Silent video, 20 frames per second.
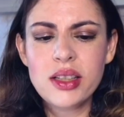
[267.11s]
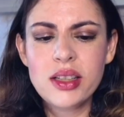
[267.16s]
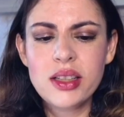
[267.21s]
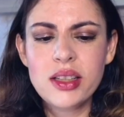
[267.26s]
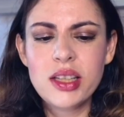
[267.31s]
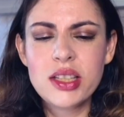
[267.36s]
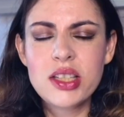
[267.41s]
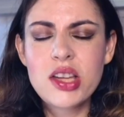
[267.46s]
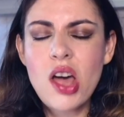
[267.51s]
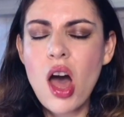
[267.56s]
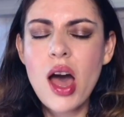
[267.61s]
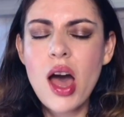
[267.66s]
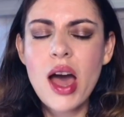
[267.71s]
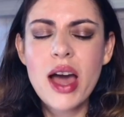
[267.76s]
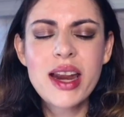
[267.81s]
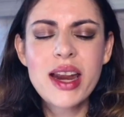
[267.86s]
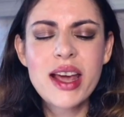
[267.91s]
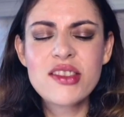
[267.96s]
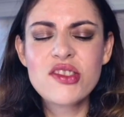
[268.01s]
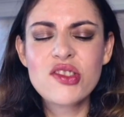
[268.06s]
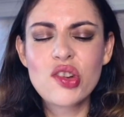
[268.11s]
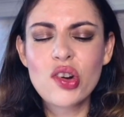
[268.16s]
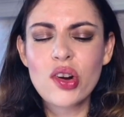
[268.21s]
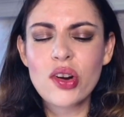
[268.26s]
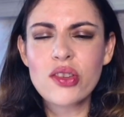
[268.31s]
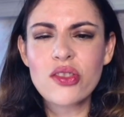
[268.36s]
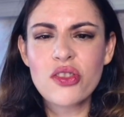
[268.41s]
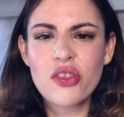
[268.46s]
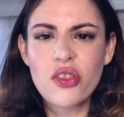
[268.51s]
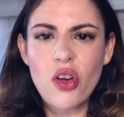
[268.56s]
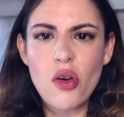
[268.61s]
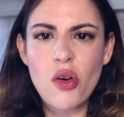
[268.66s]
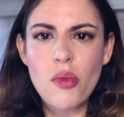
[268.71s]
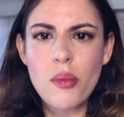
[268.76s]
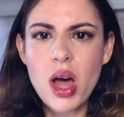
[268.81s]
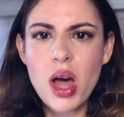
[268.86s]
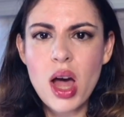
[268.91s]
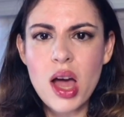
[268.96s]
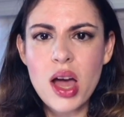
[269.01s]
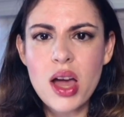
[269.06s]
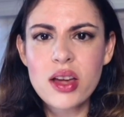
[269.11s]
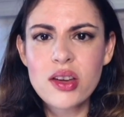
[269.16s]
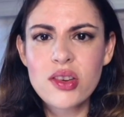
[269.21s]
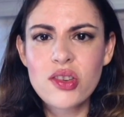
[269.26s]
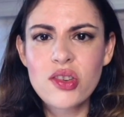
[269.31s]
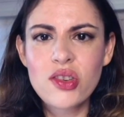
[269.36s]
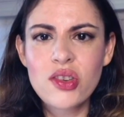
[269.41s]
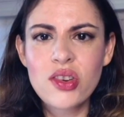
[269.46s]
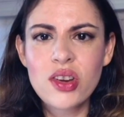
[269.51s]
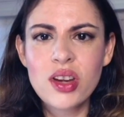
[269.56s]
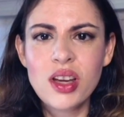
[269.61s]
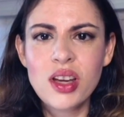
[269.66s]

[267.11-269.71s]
the tide has turned so much